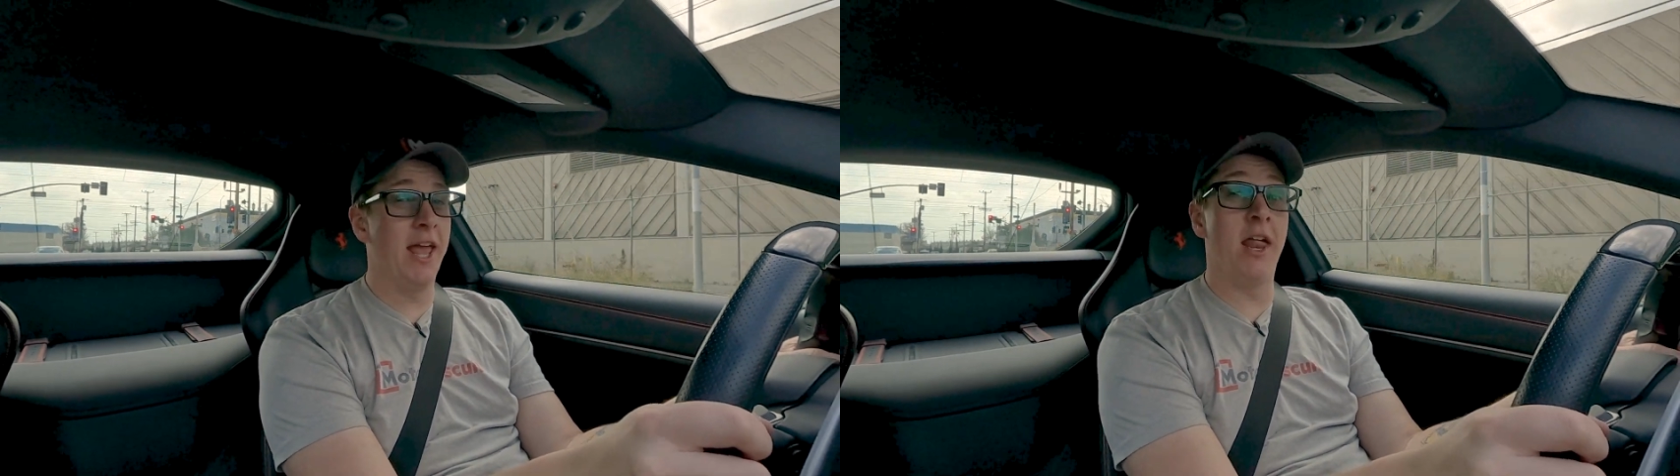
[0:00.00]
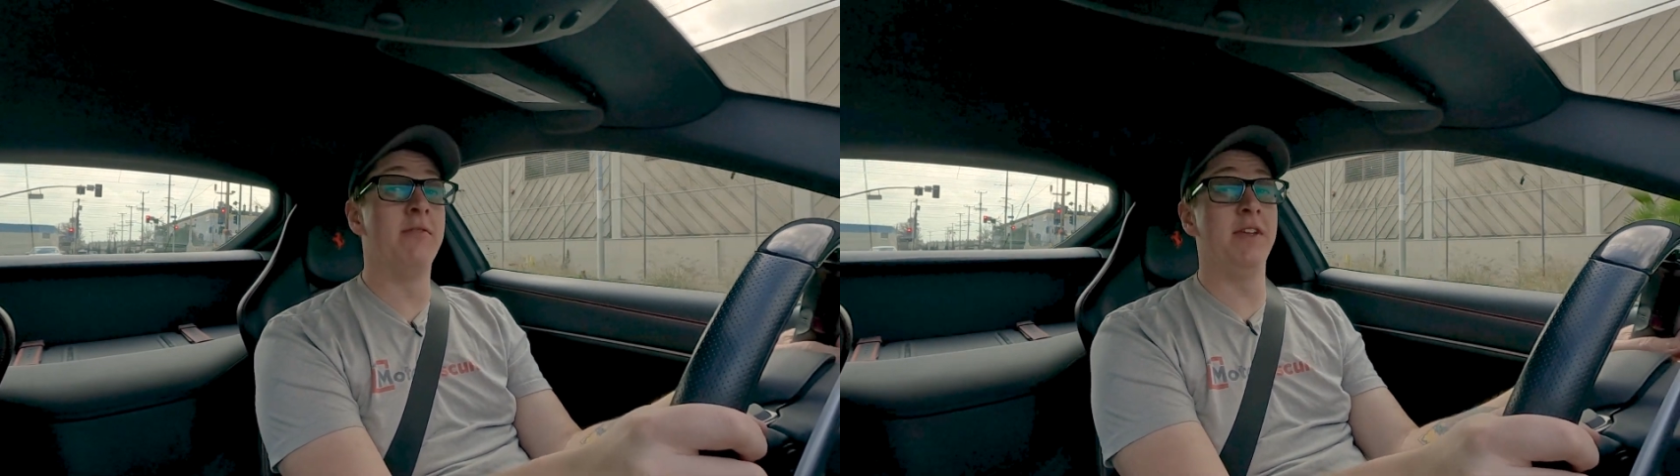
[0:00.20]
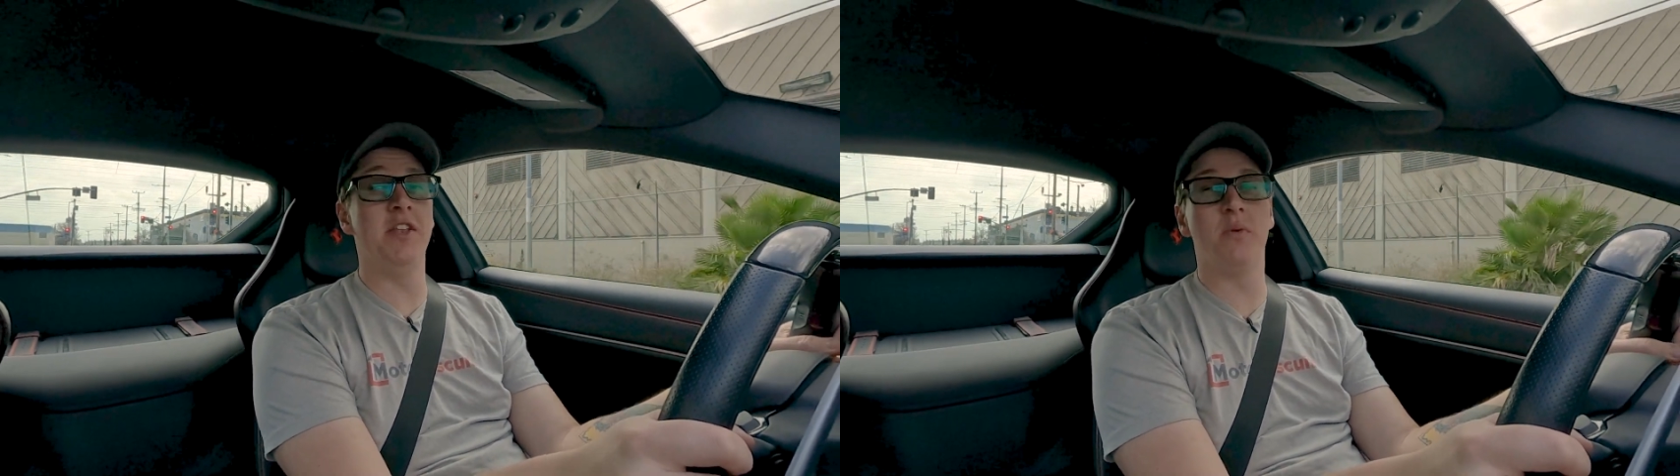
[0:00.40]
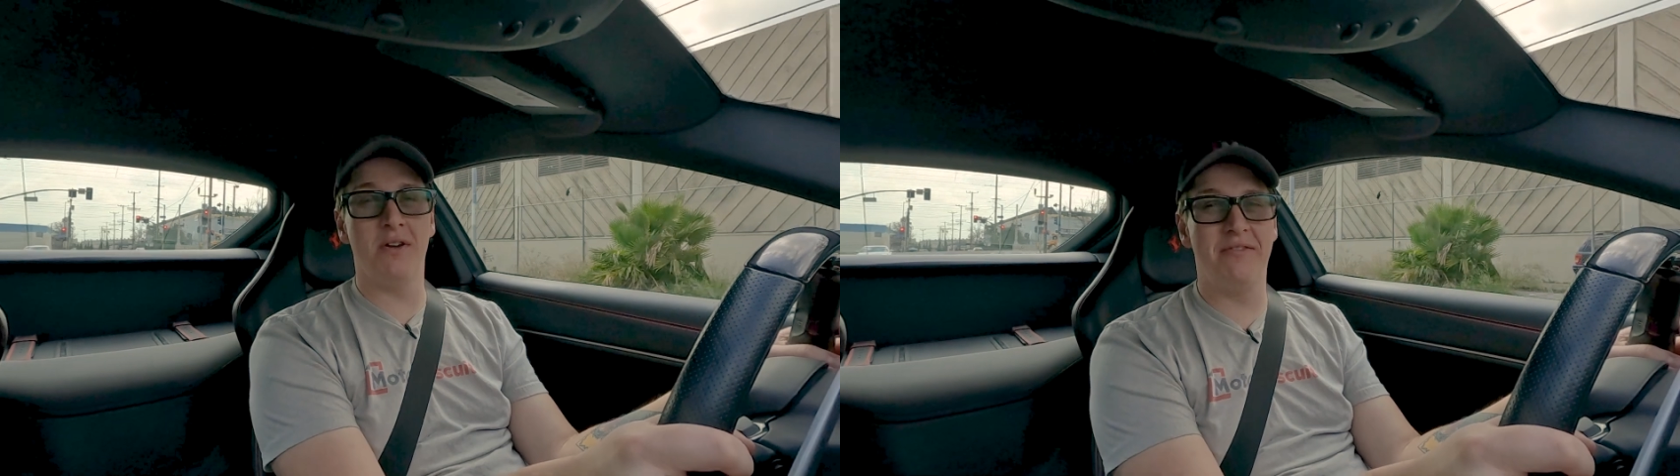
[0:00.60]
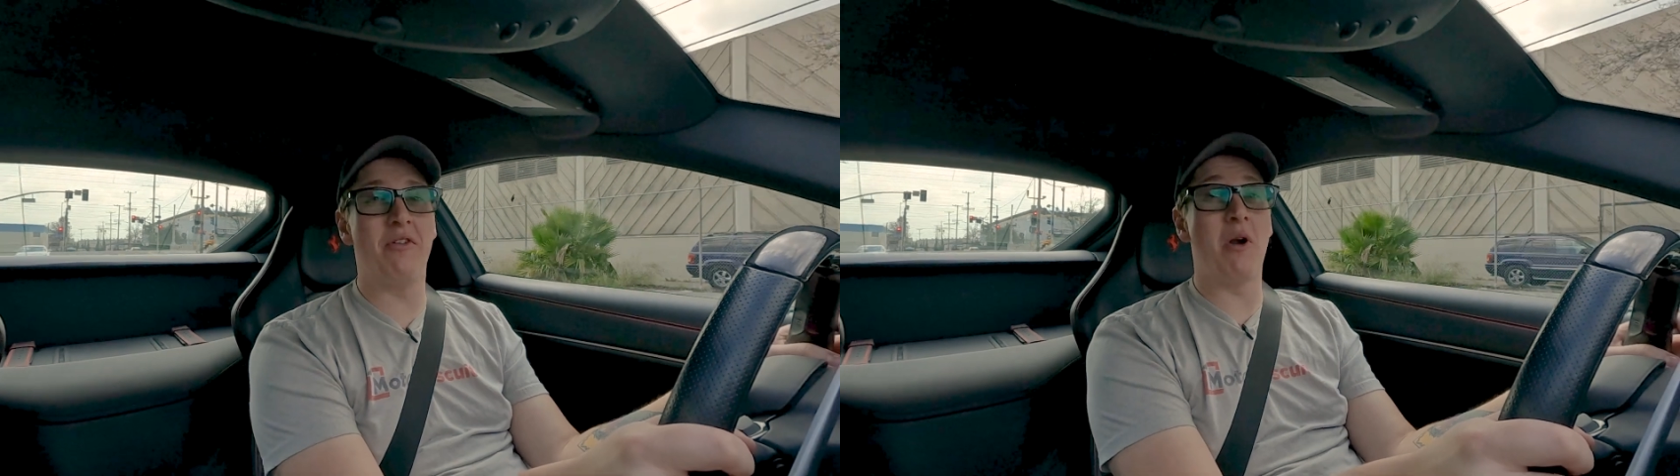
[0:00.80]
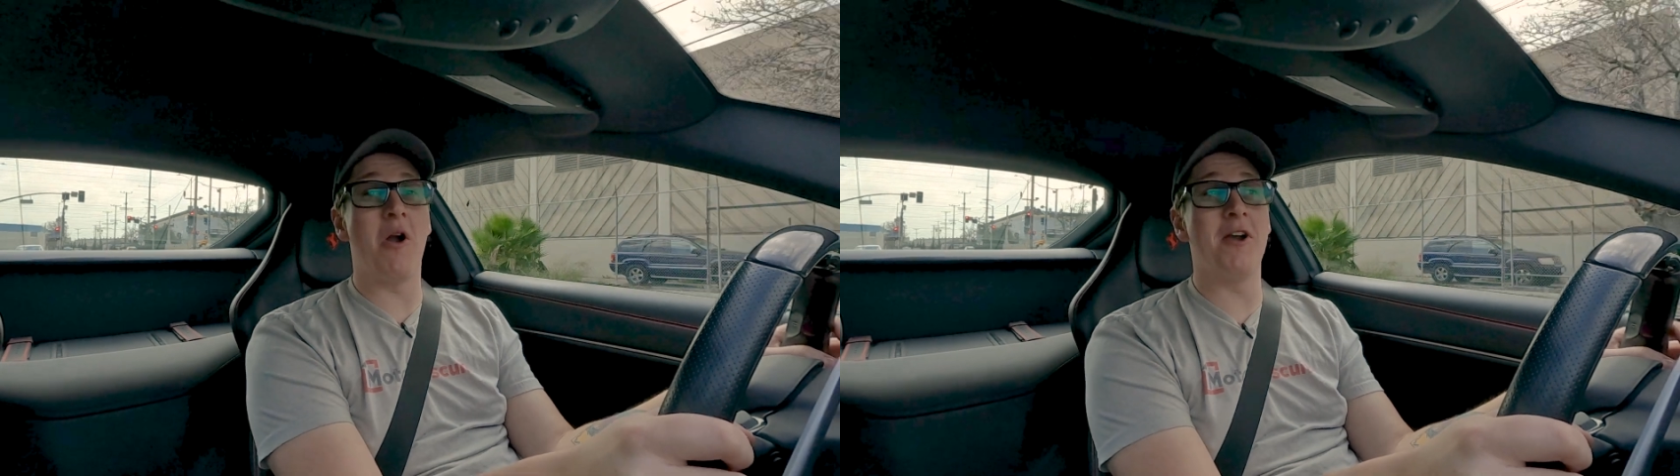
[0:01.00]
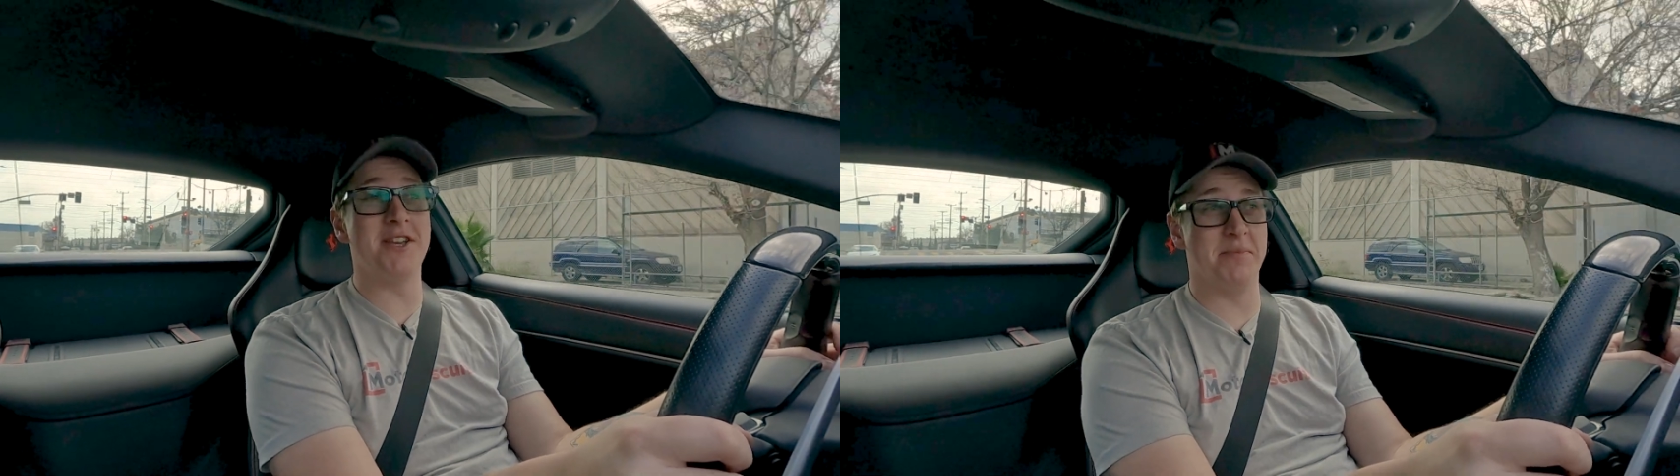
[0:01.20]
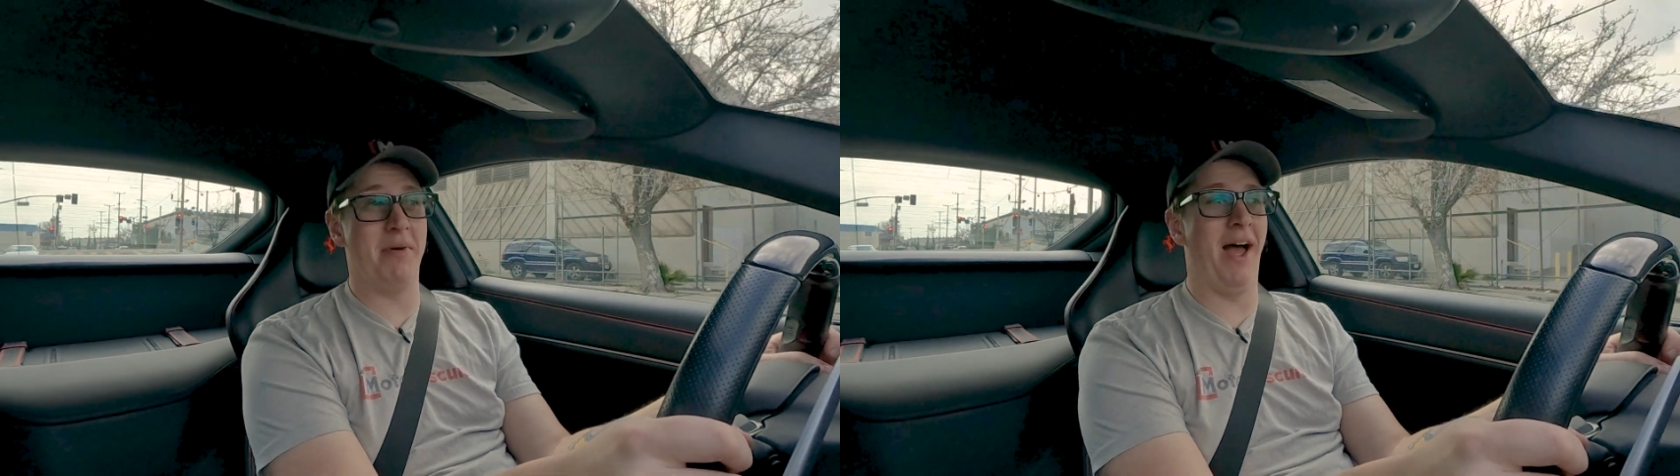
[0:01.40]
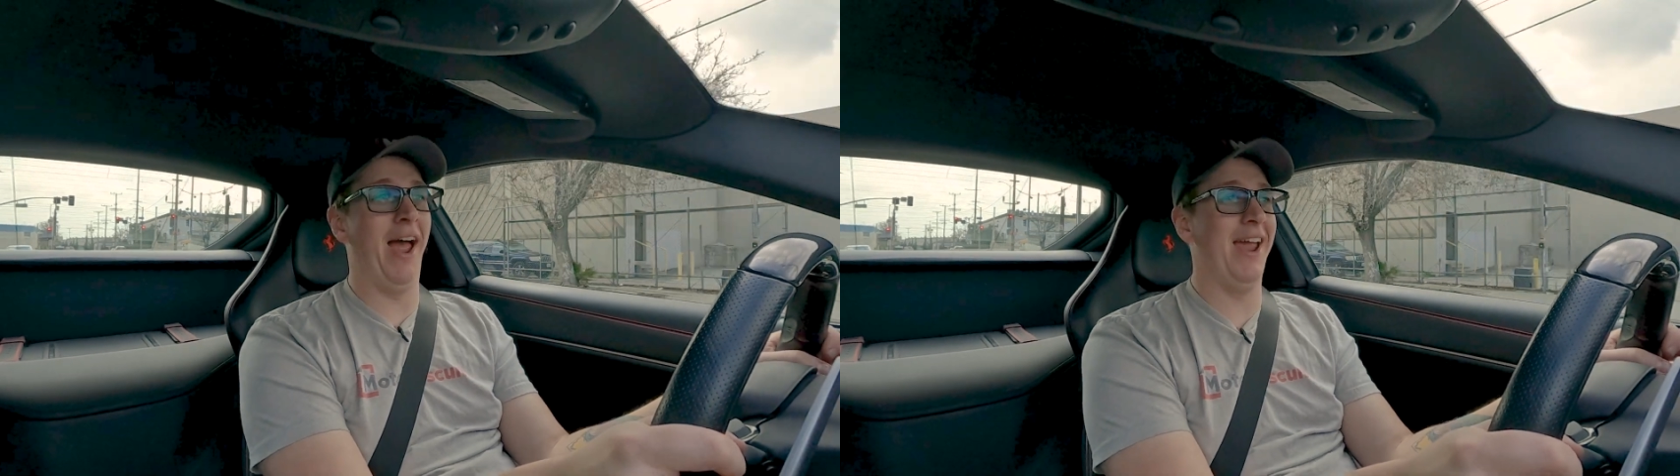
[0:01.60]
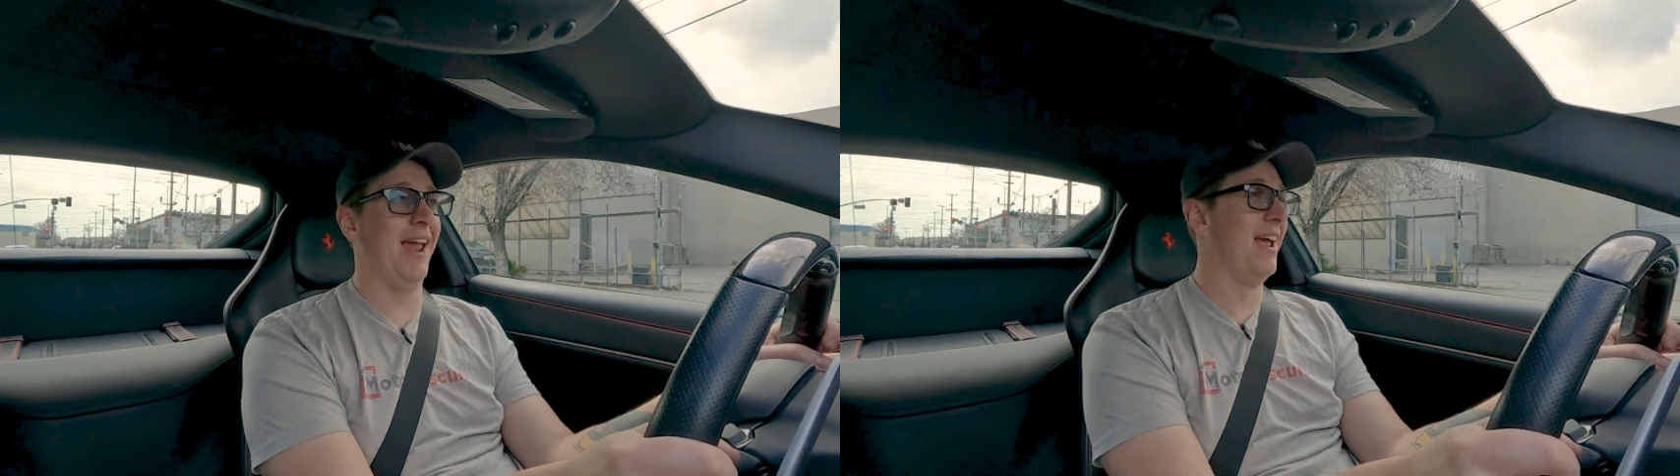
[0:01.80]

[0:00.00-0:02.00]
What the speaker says: and a V12 Ferrari to buy.